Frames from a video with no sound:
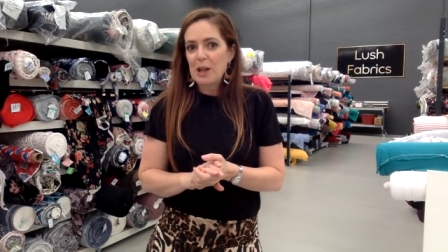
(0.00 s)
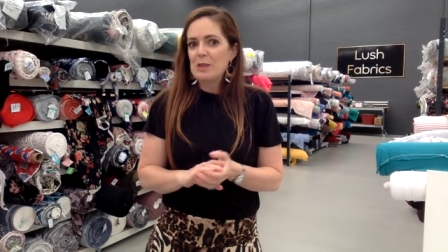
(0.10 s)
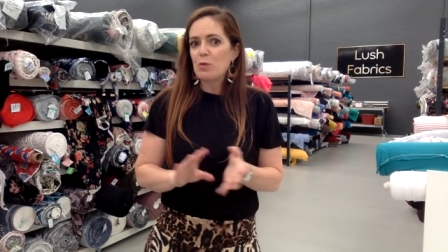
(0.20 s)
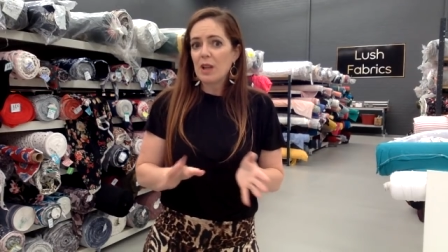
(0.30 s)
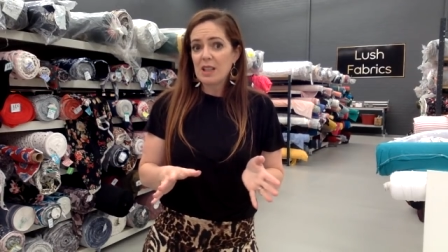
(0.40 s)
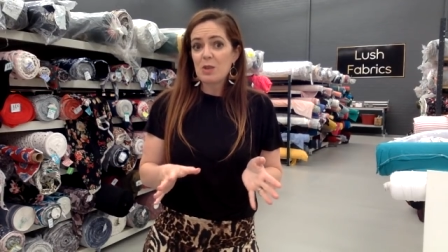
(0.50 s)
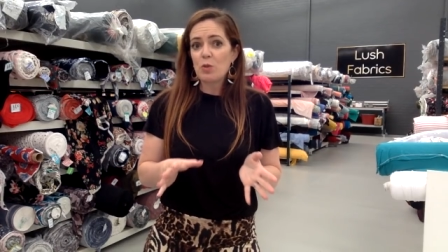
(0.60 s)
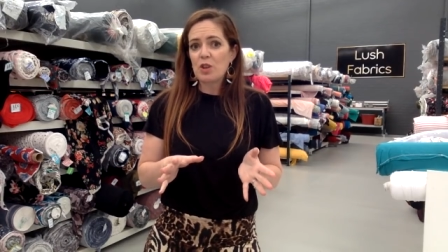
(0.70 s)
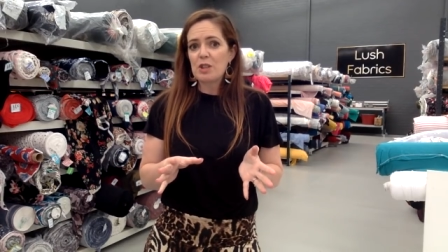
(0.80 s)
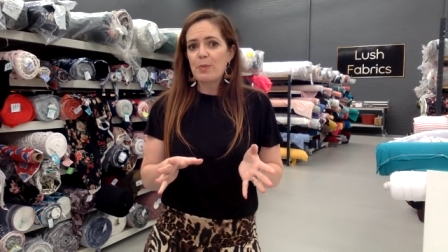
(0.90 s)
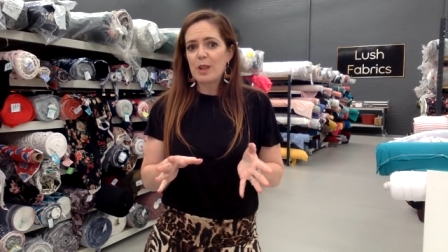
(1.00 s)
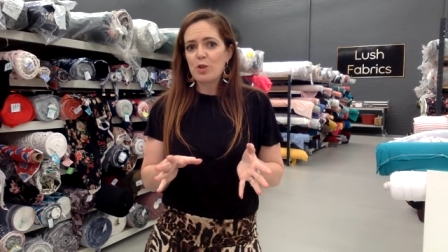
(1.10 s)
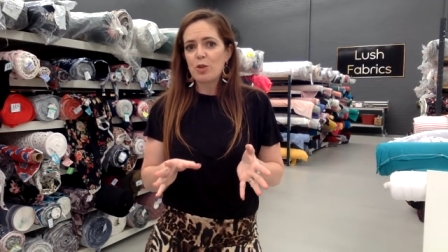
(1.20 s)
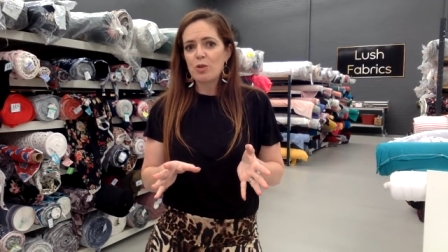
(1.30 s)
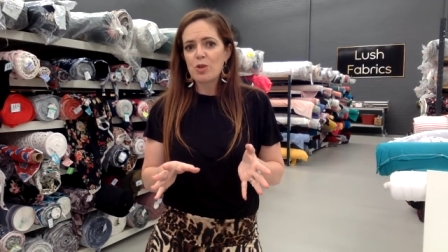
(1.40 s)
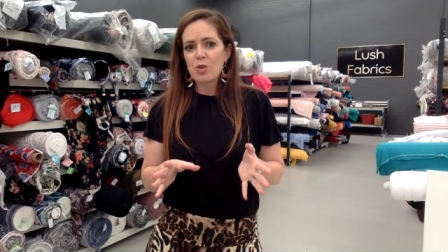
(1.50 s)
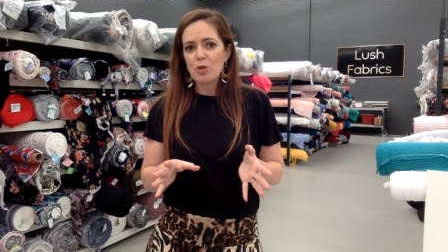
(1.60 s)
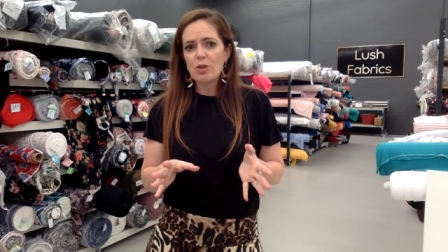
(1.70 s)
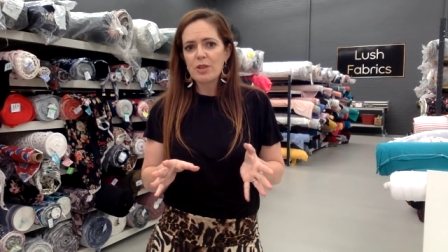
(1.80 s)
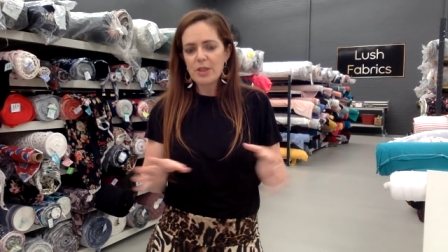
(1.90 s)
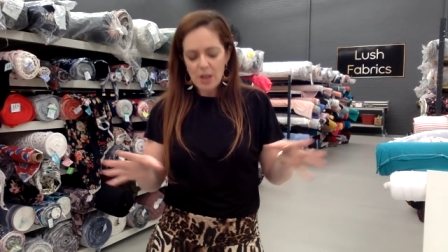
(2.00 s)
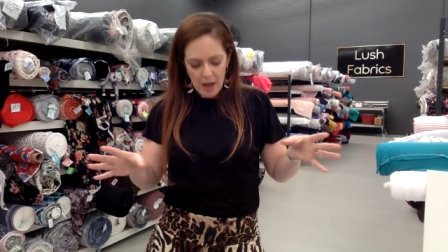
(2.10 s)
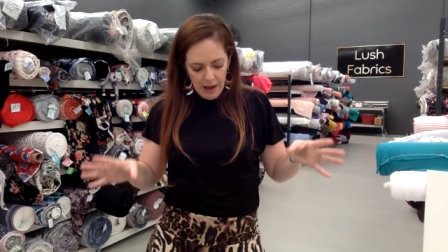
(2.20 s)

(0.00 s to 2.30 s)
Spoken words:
I really didn't want it to be too short,